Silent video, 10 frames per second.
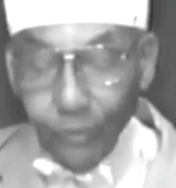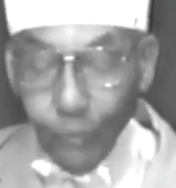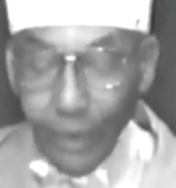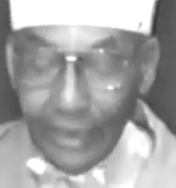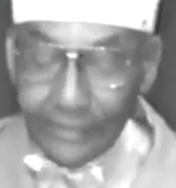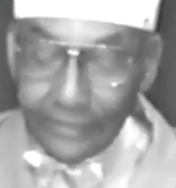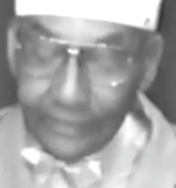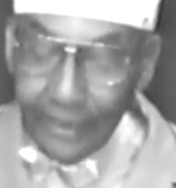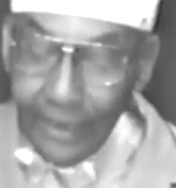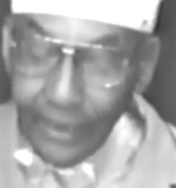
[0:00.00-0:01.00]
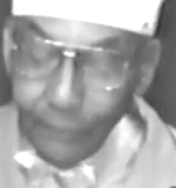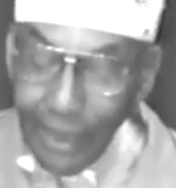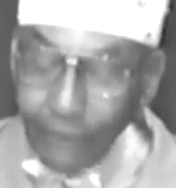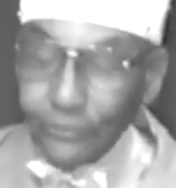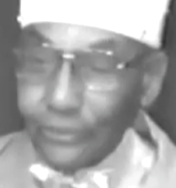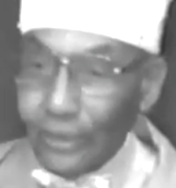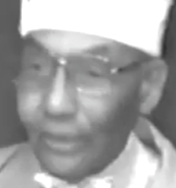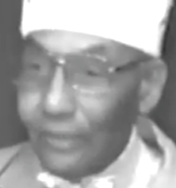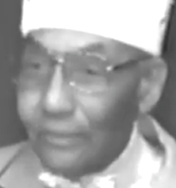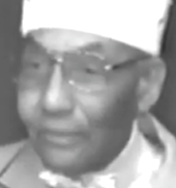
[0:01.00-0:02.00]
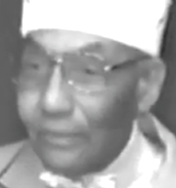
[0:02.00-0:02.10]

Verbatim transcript: Why is the time out, John?